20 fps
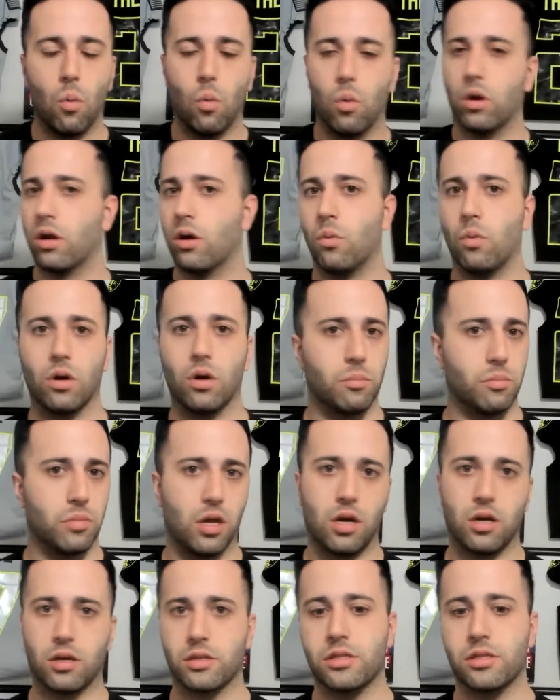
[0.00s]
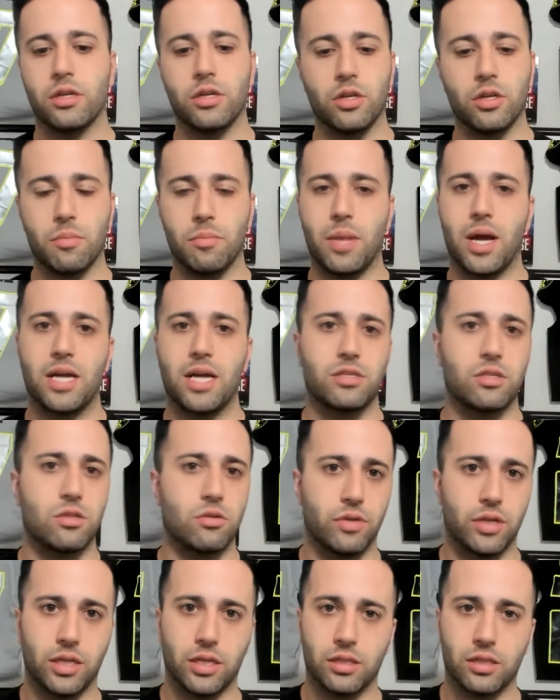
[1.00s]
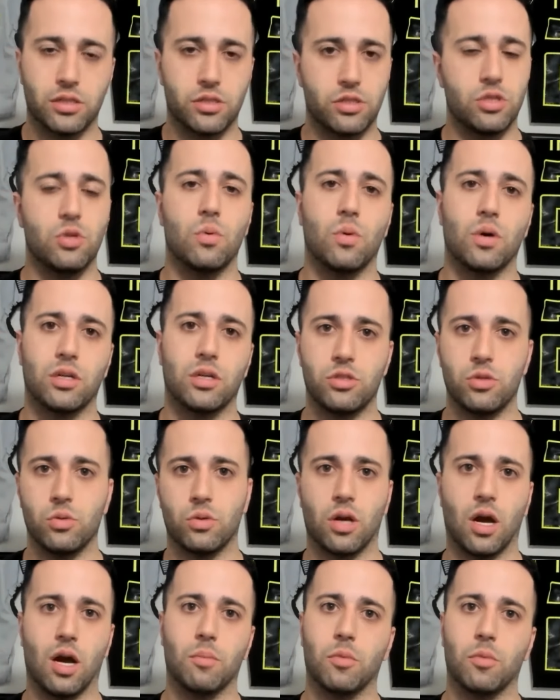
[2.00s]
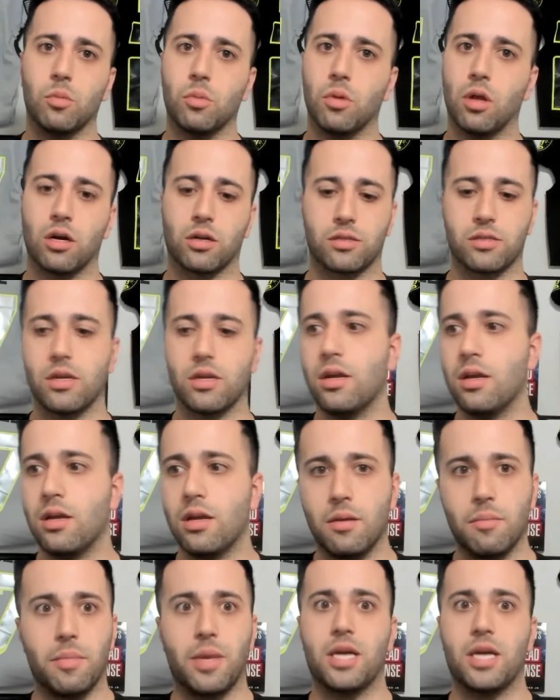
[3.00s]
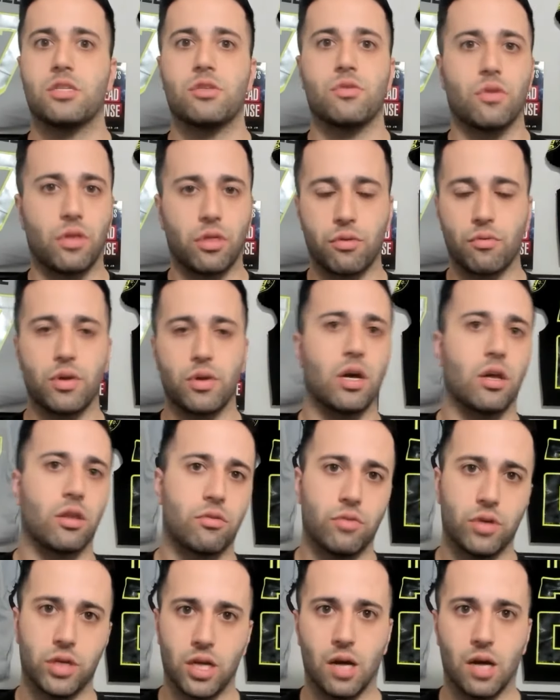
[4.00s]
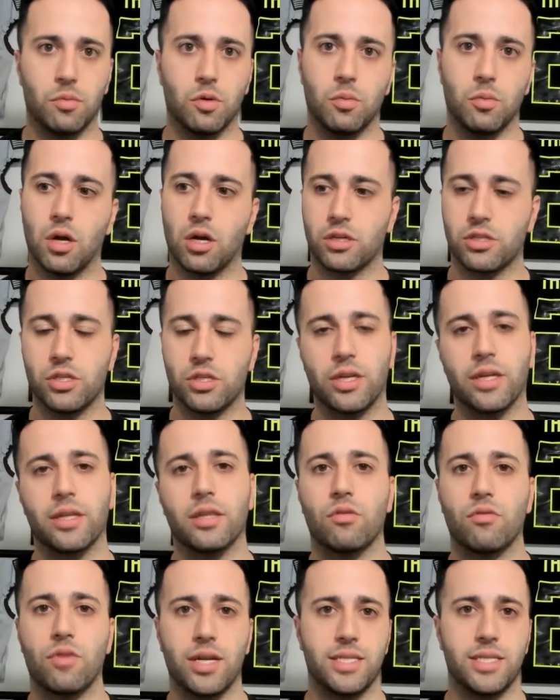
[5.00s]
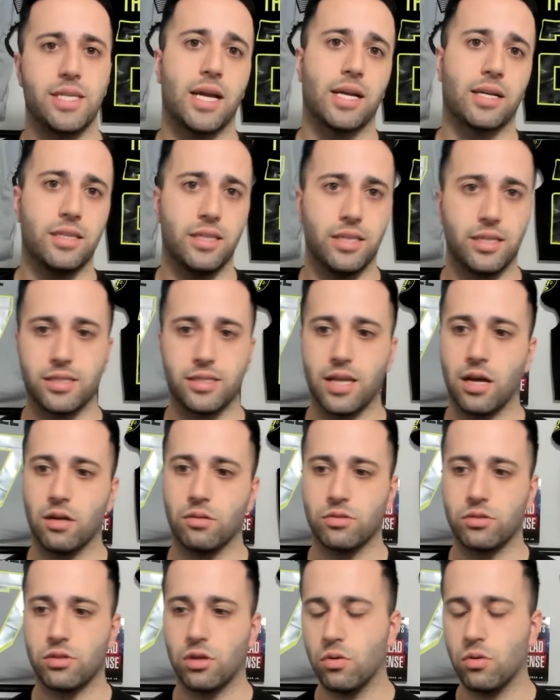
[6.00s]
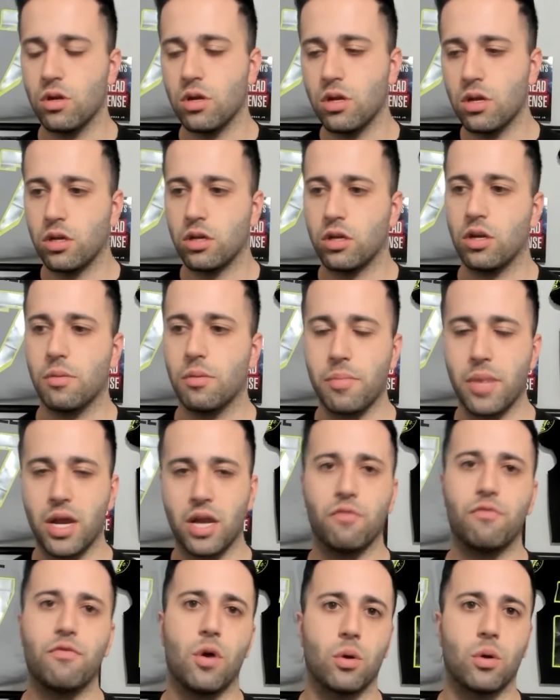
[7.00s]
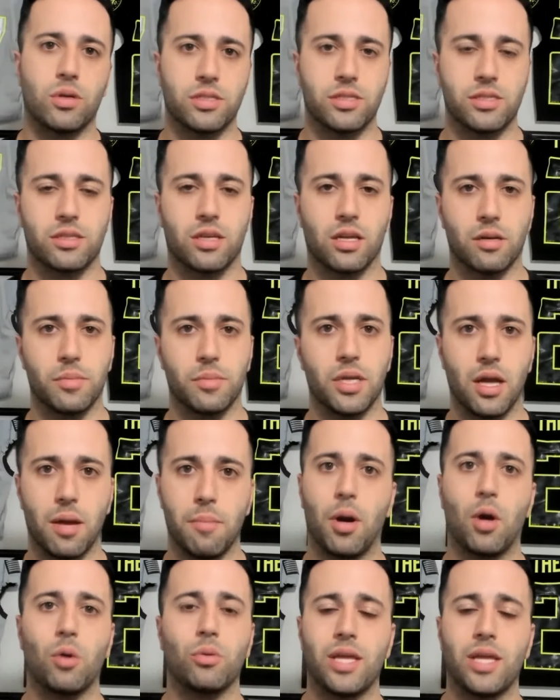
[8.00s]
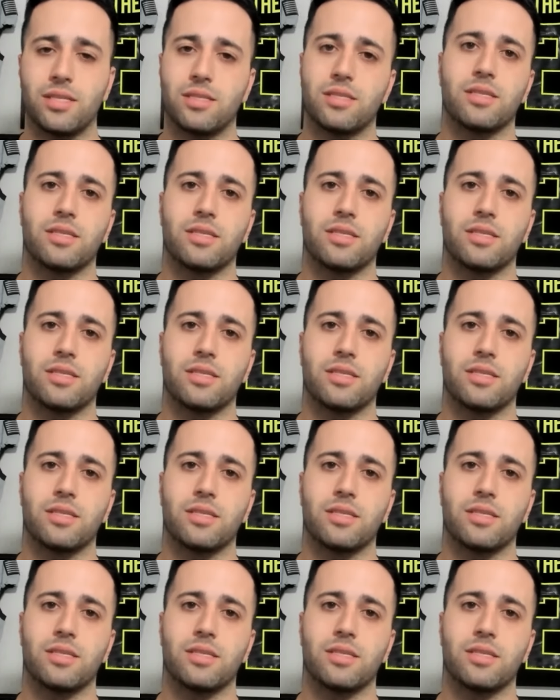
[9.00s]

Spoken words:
one-on-one blocks. You're mastering the 2-on-2 combo blocks, mastering 3-on-3 combo blocks. You're getting the right techniques down. So your main focus is going to be about that